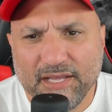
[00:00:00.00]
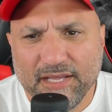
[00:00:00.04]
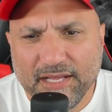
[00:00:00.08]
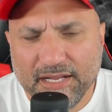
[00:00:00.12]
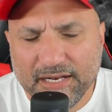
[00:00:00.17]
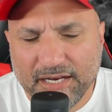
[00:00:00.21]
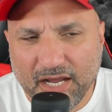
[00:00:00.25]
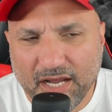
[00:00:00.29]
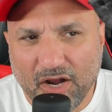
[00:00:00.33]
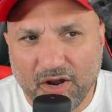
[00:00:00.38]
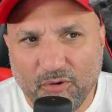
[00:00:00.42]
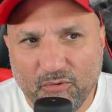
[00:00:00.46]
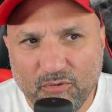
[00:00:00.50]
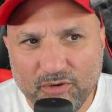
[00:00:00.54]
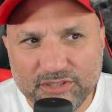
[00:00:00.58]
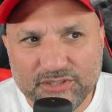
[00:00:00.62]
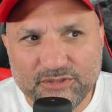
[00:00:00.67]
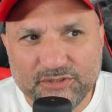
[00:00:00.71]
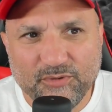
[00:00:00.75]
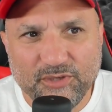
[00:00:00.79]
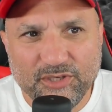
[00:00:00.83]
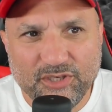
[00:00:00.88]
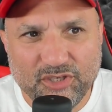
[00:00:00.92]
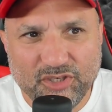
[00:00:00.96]
Now, I
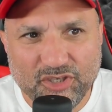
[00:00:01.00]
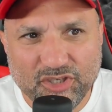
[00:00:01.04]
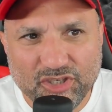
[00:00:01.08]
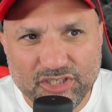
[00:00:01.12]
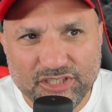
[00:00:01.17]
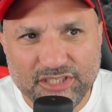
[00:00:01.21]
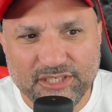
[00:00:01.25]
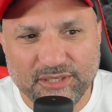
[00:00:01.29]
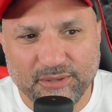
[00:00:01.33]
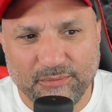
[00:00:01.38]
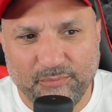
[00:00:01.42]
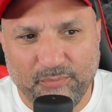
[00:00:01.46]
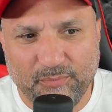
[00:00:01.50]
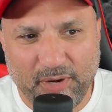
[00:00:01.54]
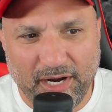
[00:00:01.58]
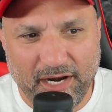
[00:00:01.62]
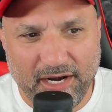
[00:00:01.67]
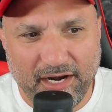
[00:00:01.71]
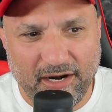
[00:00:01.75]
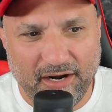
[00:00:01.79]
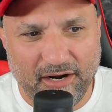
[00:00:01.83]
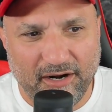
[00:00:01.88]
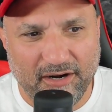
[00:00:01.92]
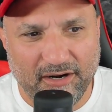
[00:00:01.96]
wish we could
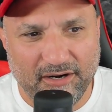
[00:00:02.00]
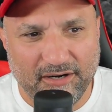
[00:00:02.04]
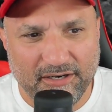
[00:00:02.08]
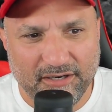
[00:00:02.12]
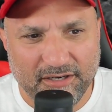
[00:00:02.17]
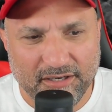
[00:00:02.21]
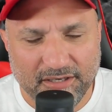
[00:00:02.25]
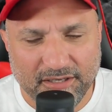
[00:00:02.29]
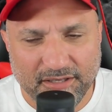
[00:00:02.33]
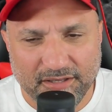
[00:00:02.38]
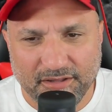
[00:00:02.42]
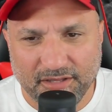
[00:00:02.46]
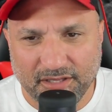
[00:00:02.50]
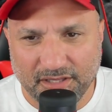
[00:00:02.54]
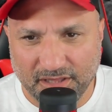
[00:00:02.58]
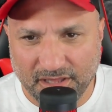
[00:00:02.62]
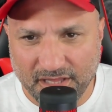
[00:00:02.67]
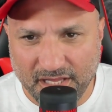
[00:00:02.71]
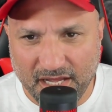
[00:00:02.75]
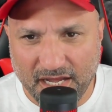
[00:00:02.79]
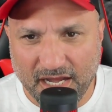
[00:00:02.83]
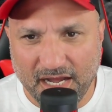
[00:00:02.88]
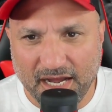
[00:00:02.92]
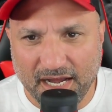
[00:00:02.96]
compare the
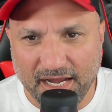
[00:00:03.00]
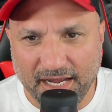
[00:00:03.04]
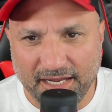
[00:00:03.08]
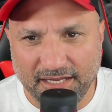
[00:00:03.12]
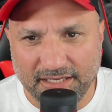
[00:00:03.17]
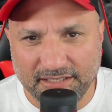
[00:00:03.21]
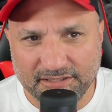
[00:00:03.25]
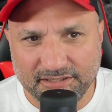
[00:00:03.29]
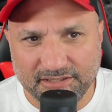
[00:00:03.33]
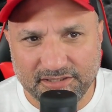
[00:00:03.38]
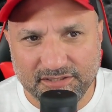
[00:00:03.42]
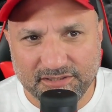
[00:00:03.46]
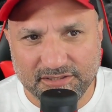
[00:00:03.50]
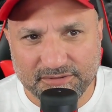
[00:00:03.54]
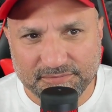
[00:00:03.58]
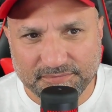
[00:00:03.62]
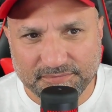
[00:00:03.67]
lines